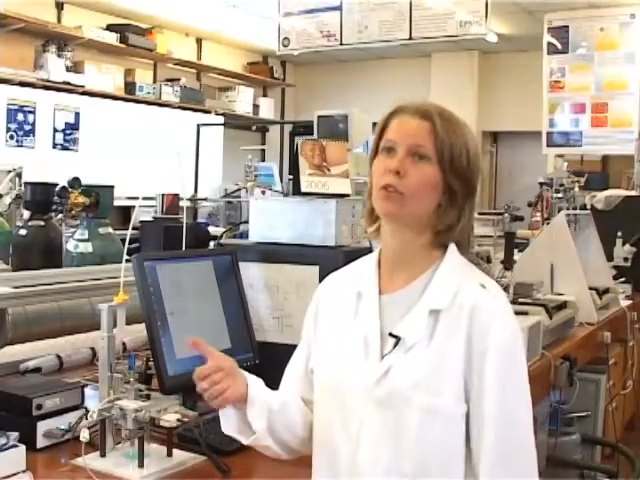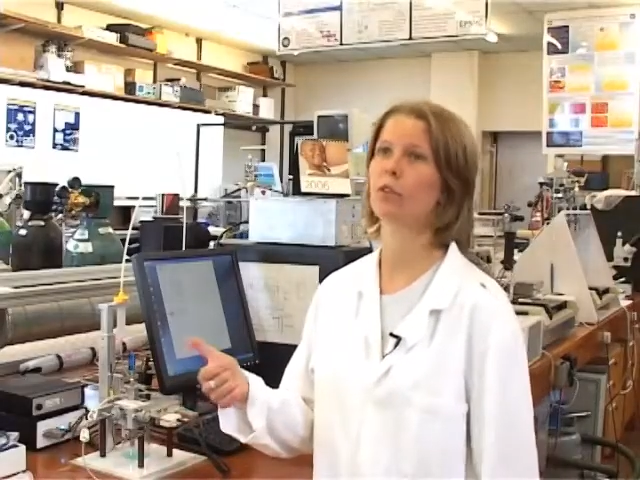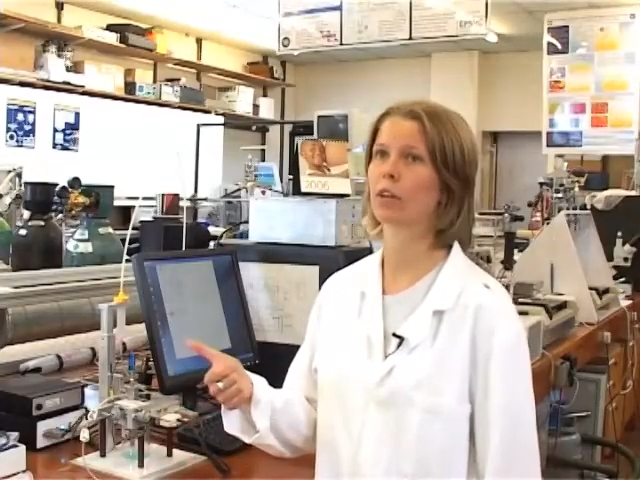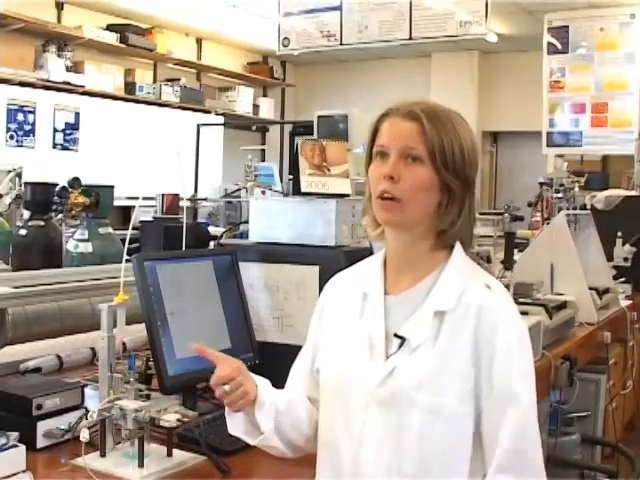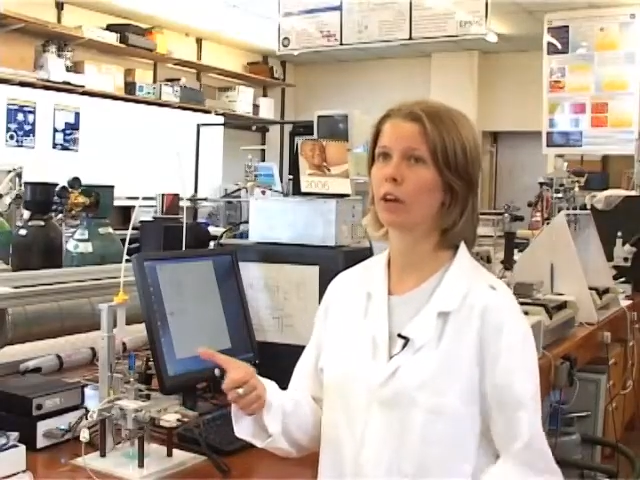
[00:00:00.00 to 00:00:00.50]
You
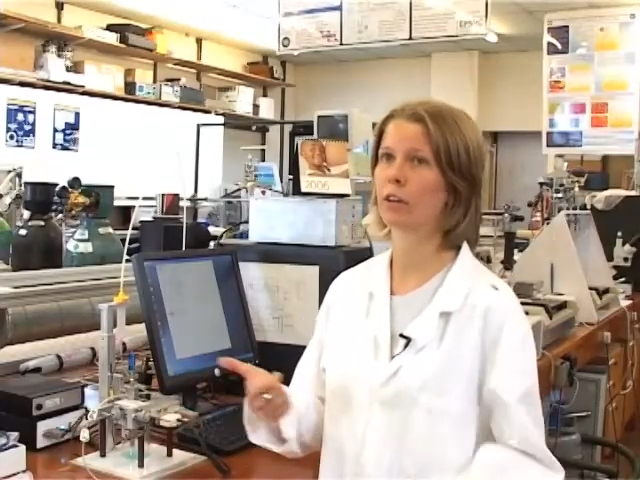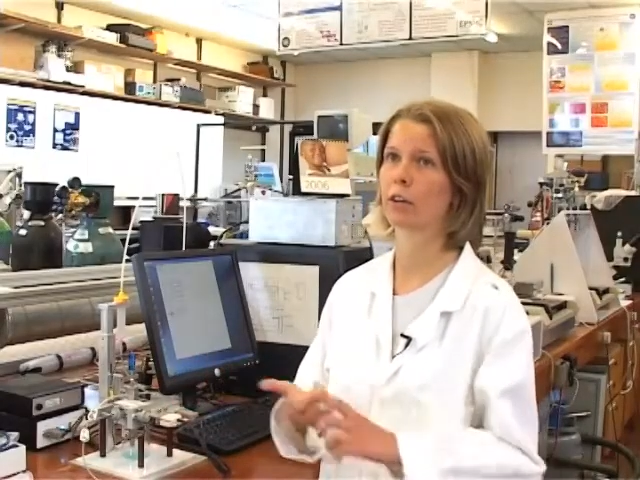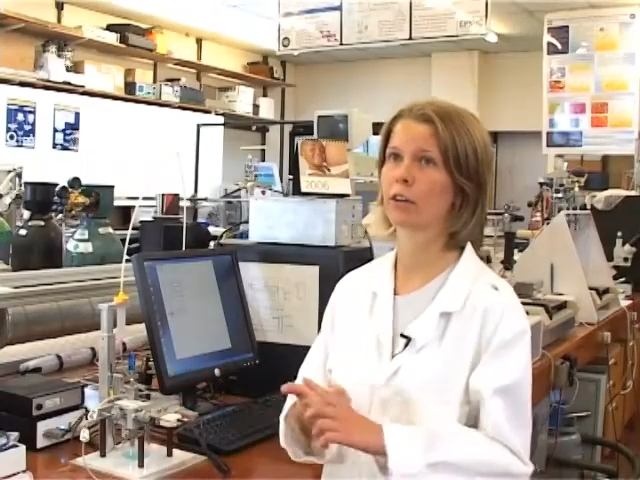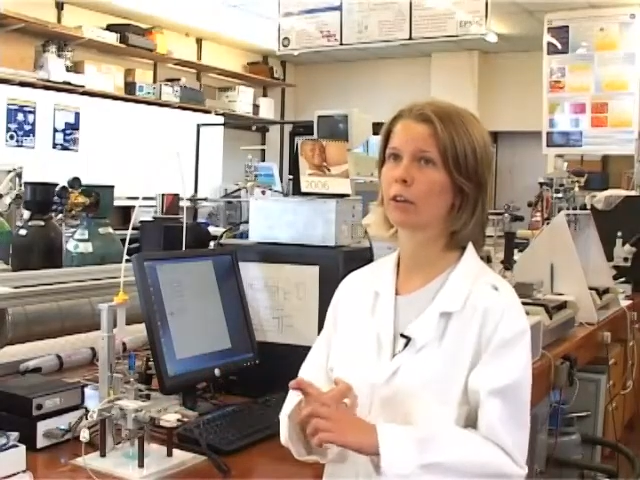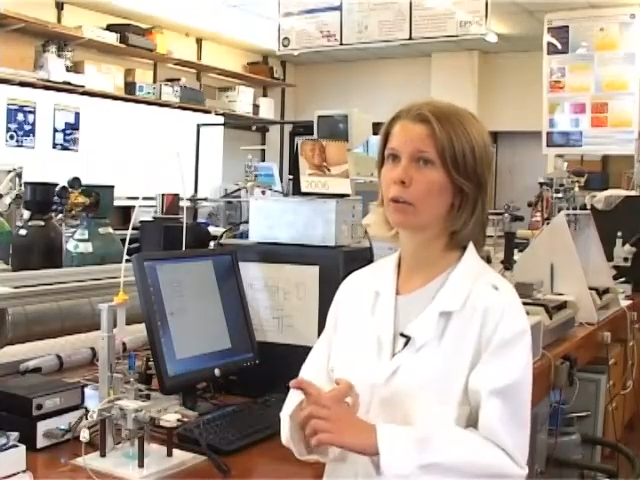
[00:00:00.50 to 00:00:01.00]
can
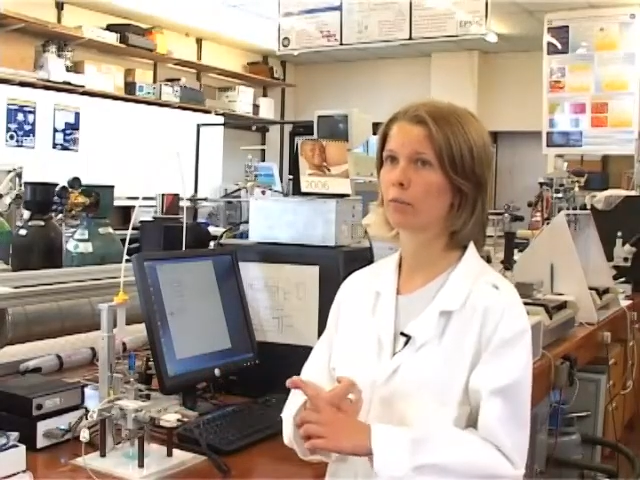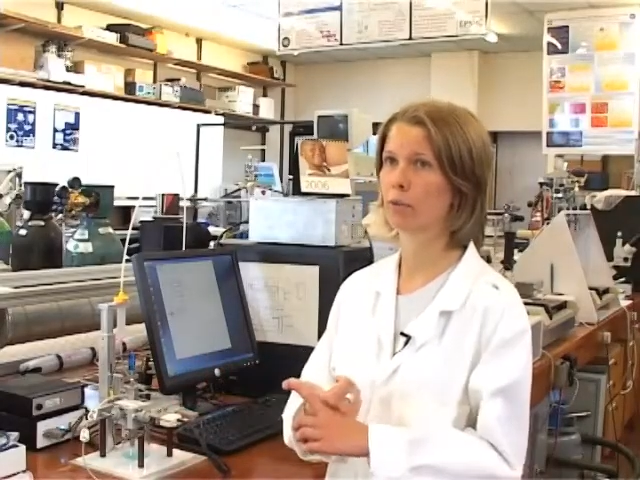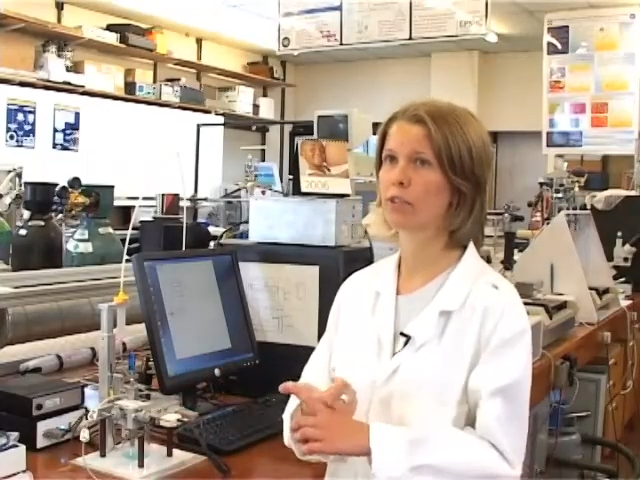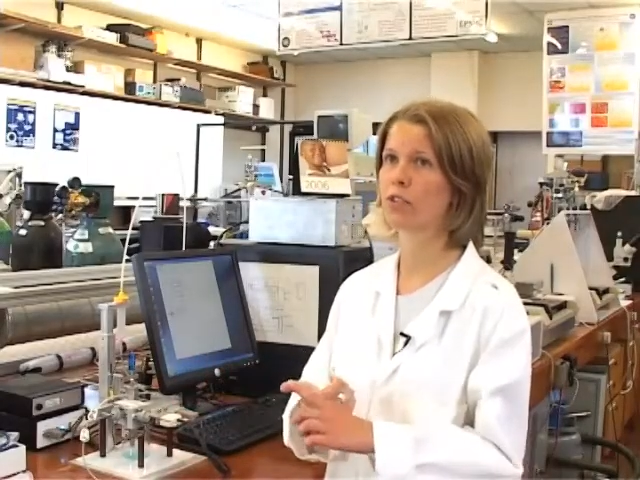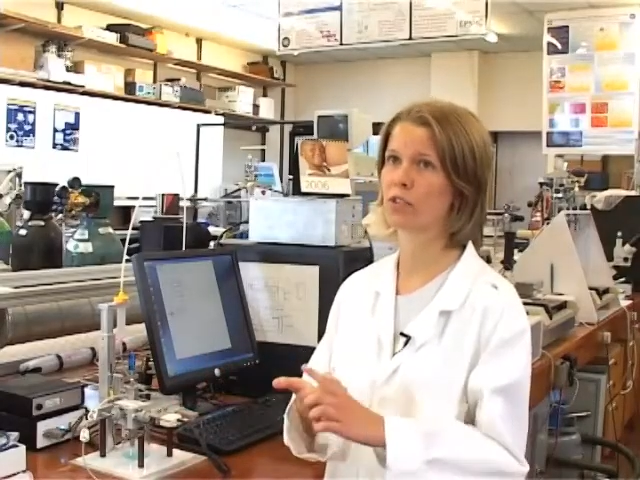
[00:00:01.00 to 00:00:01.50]
either
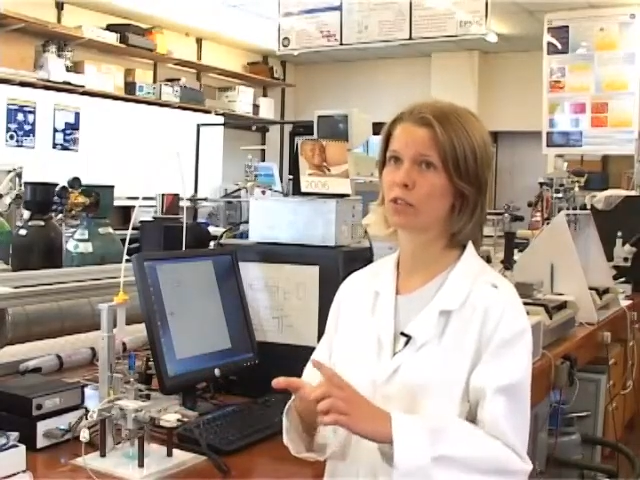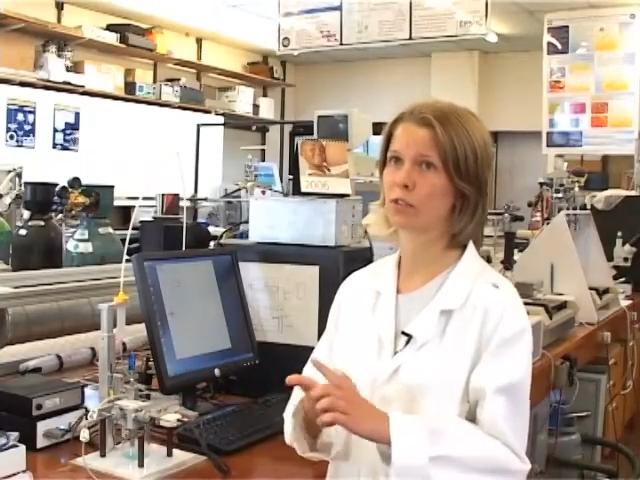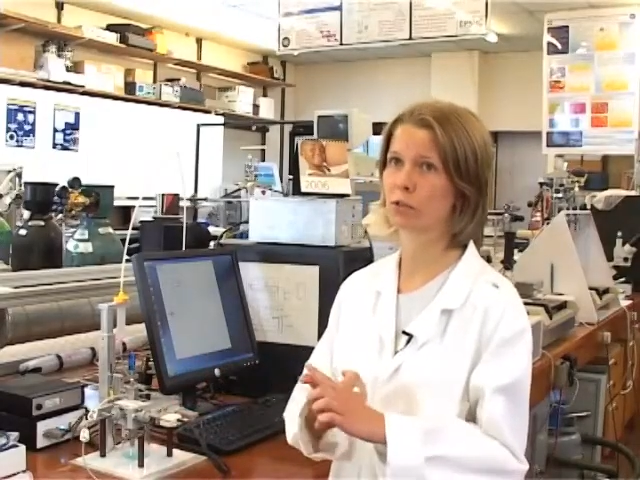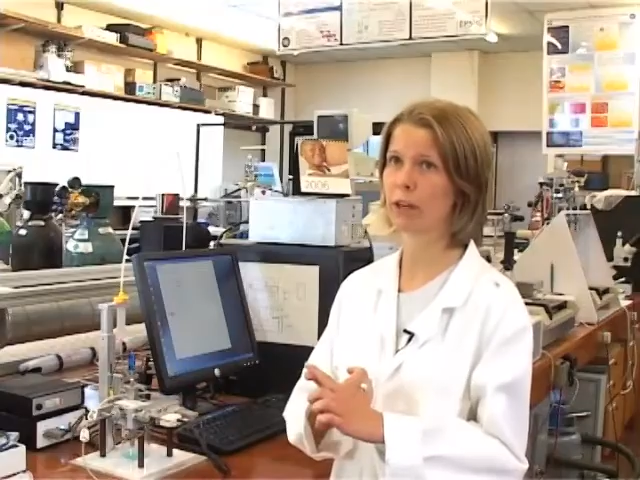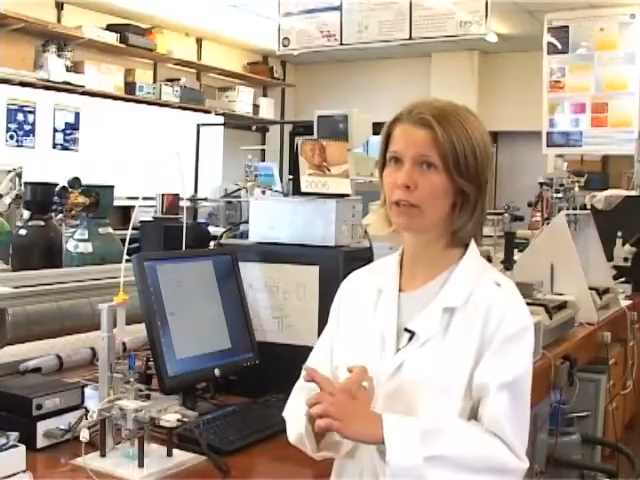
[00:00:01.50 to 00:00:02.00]
print
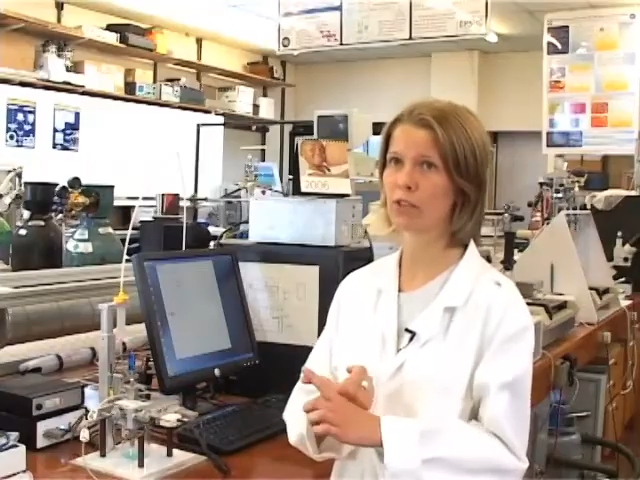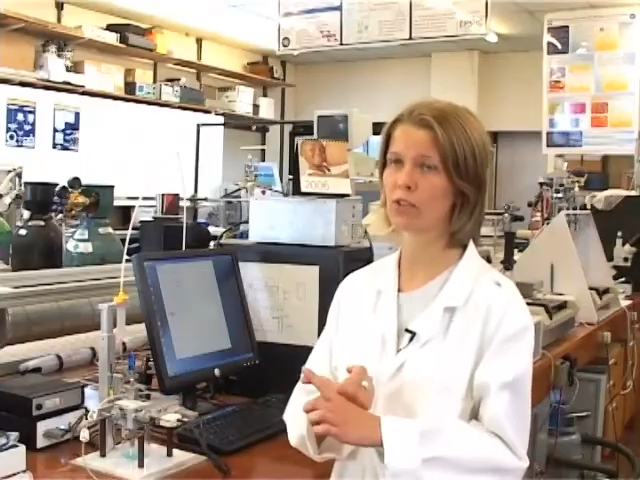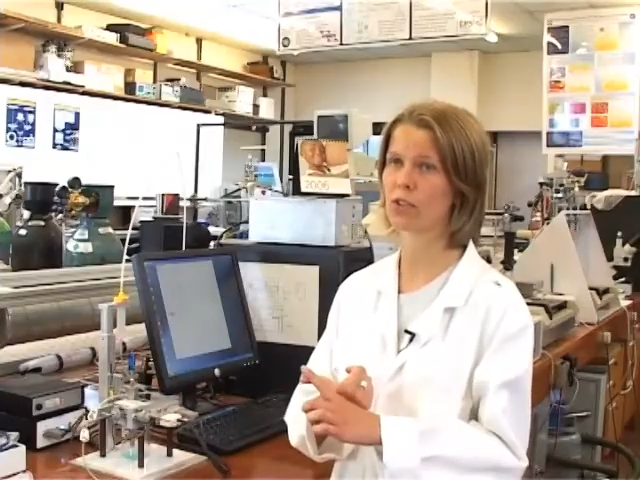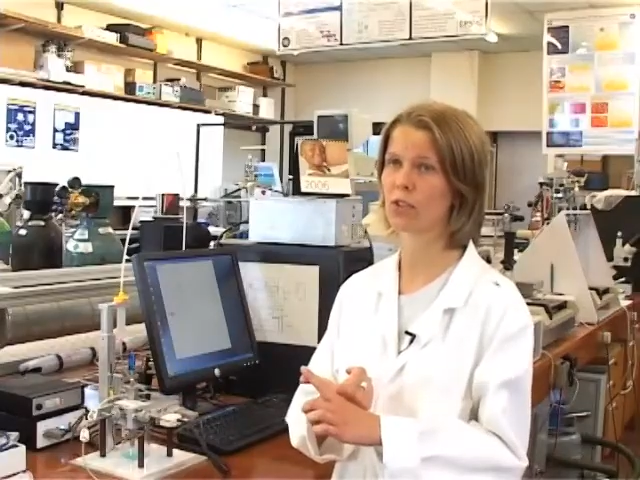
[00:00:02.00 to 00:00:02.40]
tracks,